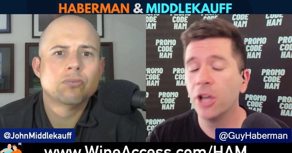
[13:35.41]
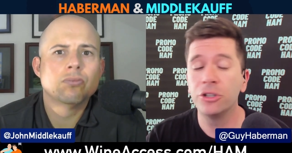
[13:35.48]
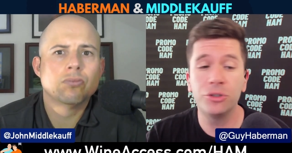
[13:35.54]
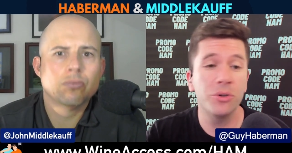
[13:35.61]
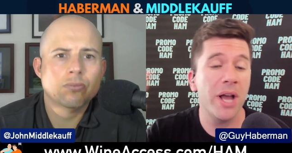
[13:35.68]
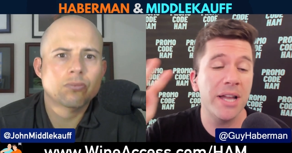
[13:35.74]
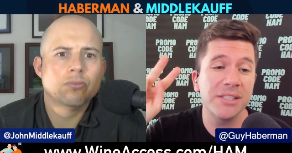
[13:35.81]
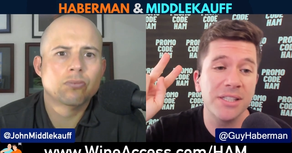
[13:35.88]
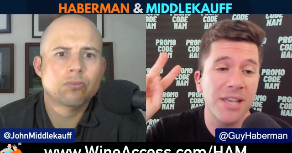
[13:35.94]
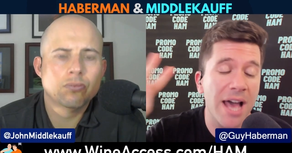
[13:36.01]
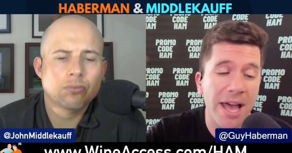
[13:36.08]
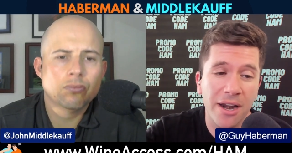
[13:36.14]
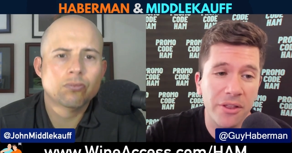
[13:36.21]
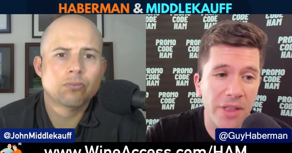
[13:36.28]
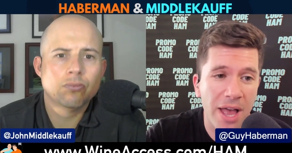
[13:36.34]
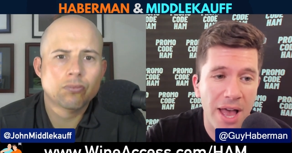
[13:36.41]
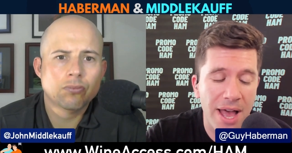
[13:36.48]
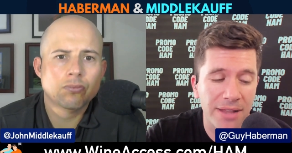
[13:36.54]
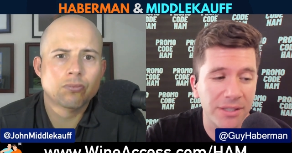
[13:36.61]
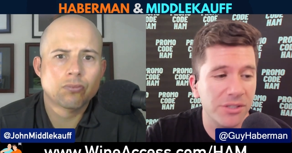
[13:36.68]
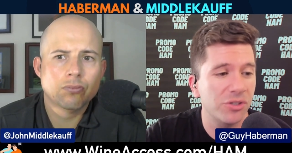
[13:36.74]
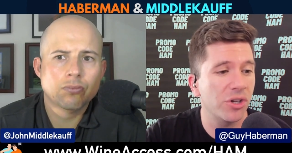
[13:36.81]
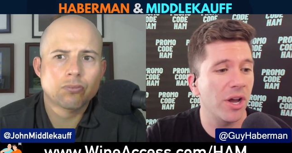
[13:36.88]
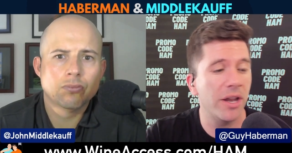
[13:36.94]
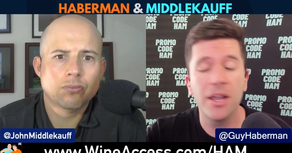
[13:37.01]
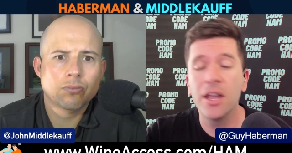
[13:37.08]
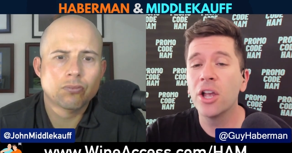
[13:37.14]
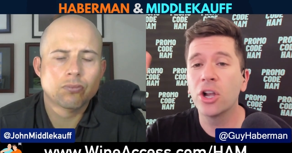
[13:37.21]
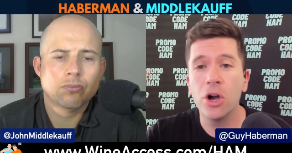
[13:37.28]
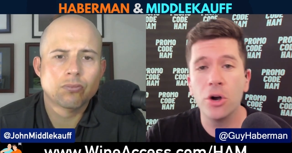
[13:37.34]
Speaker 1: Two guys not on the hot list, John.
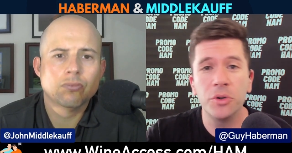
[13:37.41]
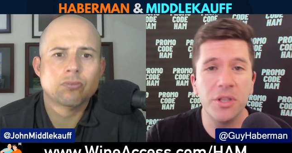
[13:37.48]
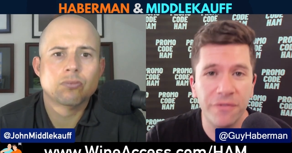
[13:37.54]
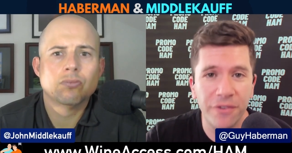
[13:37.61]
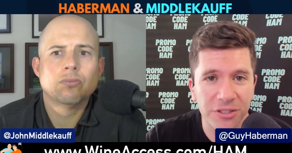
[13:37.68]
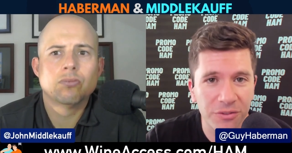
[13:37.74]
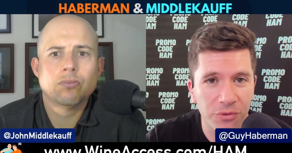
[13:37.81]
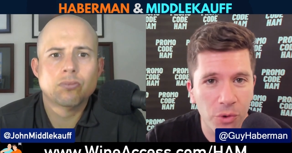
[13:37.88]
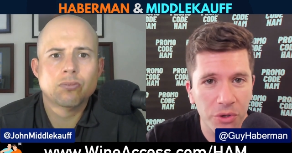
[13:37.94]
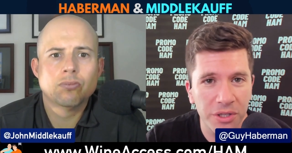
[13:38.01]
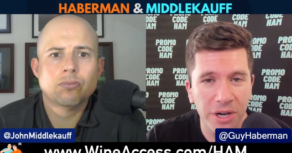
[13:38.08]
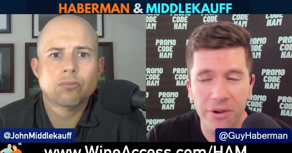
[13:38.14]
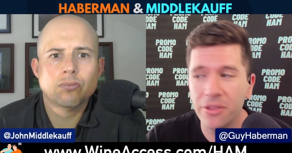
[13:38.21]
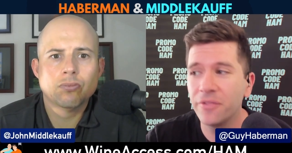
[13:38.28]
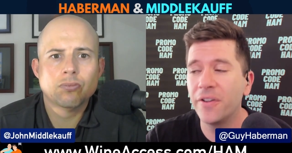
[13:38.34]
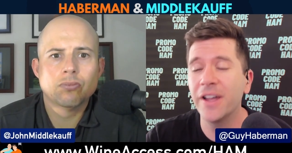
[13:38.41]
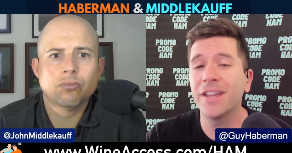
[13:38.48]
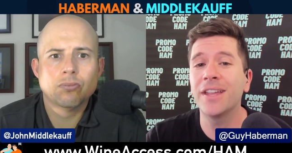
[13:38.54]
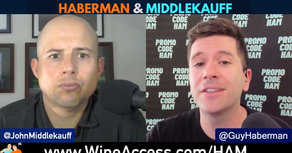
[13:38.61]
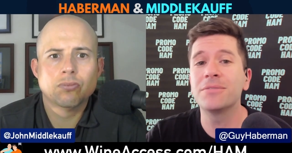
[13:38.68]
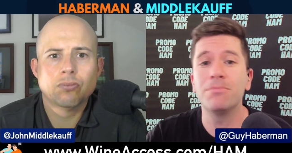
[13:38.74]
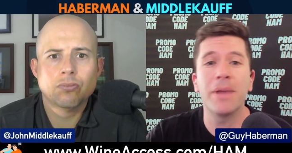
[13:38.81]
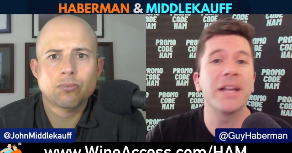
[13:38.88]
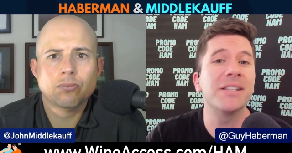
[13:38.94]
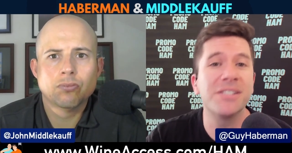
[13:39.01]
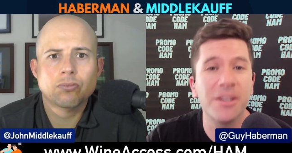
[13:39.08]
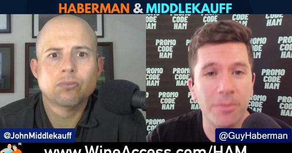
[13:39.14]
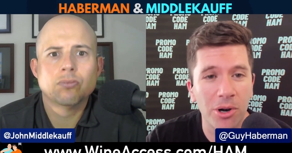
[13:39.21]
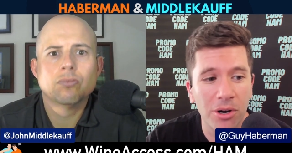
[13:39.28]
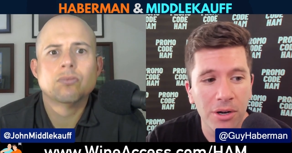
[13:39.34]
Co-defensive coordinator of the Vikings, Mike
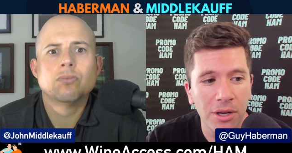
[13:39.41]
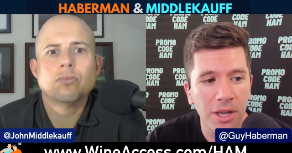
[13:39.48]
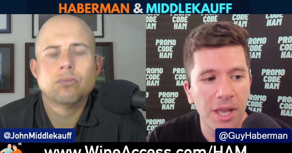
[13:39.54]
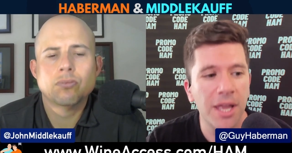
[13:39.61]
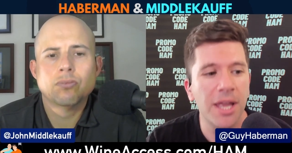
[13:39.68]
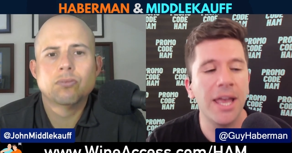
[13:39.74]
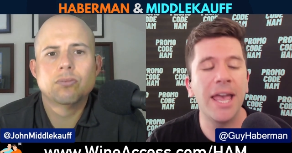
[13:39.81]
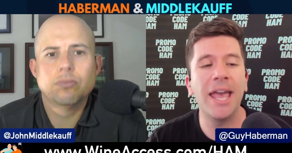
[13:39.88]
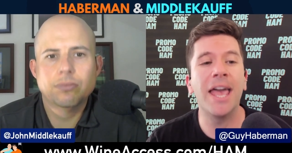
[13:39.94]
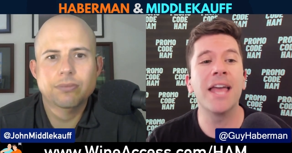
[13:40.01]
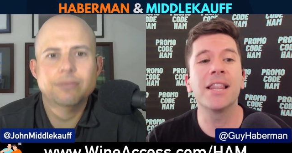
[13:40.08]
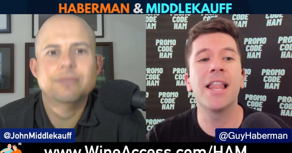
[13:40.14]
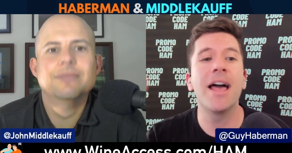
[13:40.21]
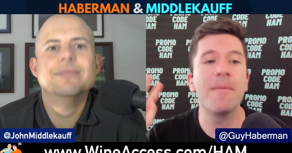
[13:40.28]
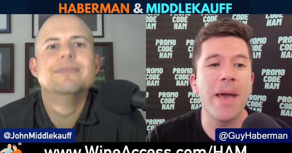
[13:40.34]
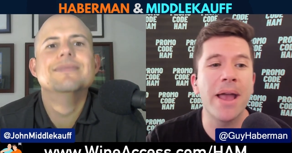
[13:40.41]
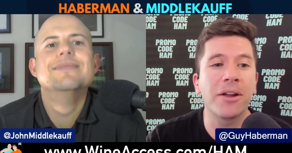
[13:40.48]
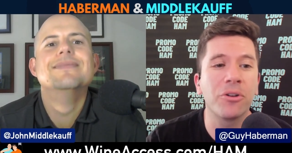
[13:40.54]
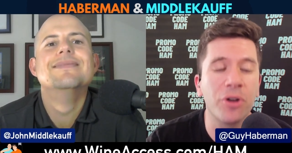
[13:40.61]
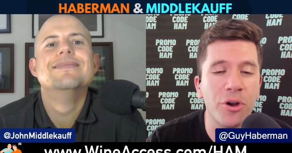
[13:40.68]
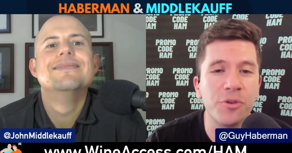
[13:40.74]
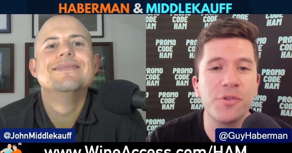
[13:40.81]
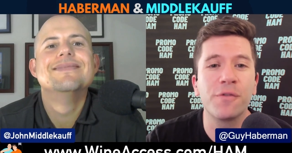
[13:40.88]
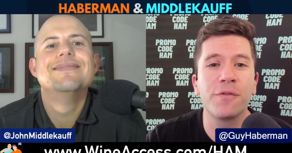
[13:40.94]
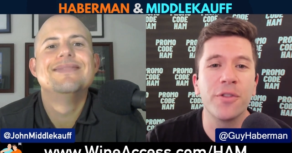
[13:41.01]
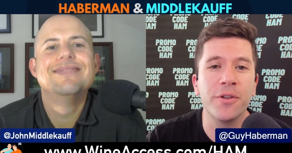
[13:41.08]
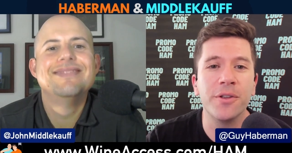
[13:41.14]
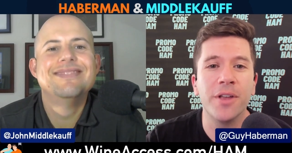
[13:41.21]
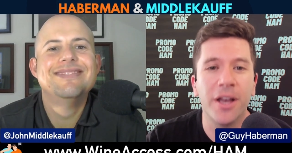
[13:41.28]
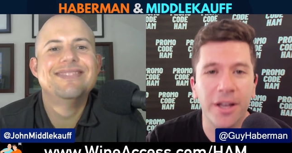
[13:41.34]
Zimmer, and linebacker coach for
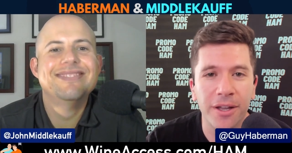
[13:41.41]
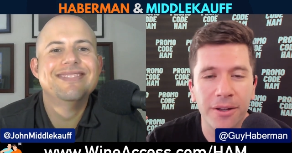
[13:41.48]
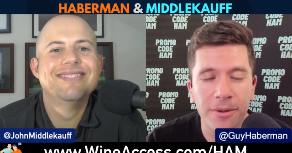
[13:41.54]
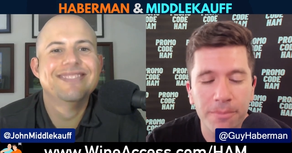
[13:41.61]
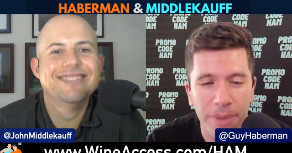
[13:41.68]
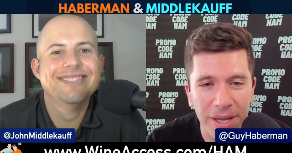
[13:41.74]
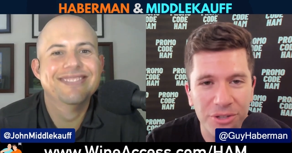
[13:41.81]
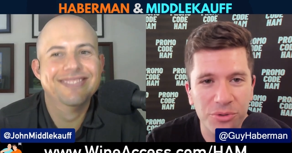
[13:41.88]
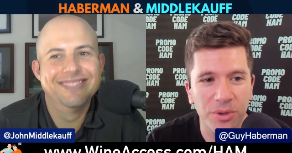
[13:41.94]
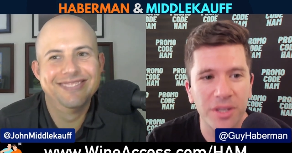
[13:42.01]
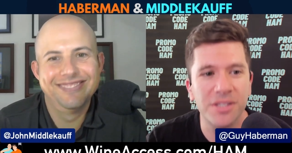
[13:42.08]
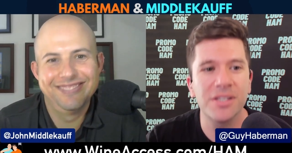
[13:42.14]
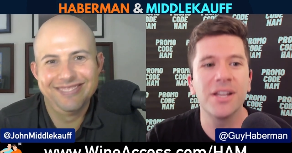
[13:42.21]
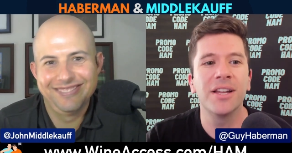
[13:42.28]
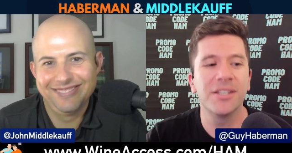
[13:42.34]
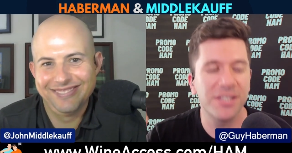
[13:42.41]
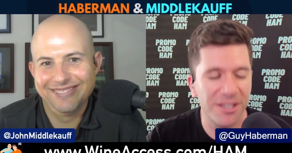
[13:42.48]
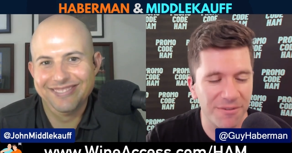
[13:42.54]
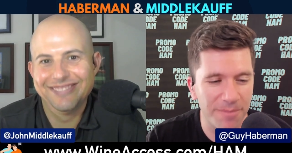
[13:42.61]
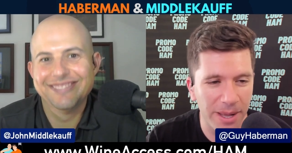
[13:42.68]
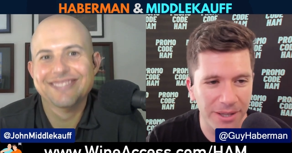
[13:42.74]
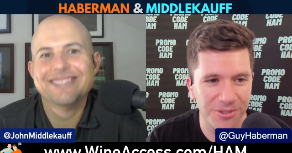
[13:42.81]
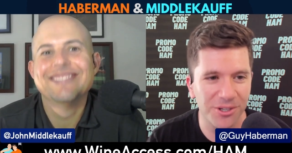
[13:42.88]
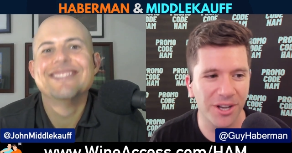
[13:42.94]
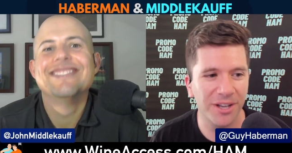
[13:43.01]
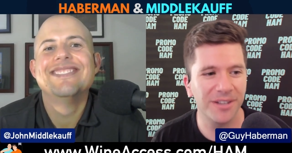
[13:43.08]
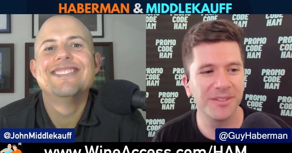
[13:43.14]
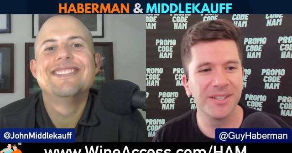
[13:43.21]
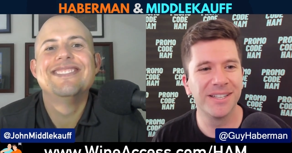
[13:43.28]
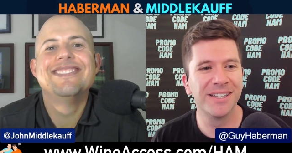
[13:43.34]
the uh, Patriots, Steve Belichick.
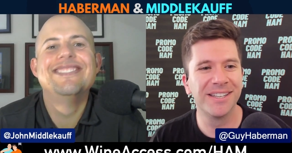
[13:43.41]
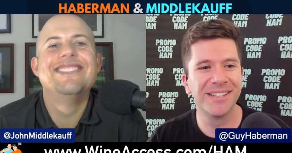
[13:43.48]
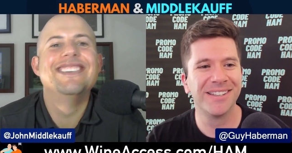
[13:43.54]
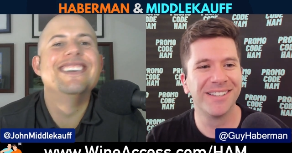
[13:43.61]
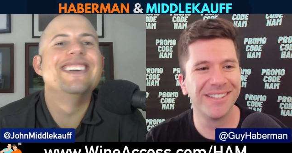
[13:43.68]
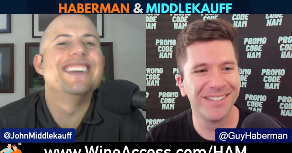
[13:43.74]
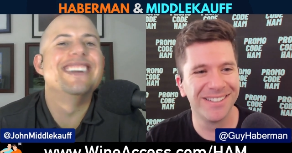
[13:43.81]
yeah.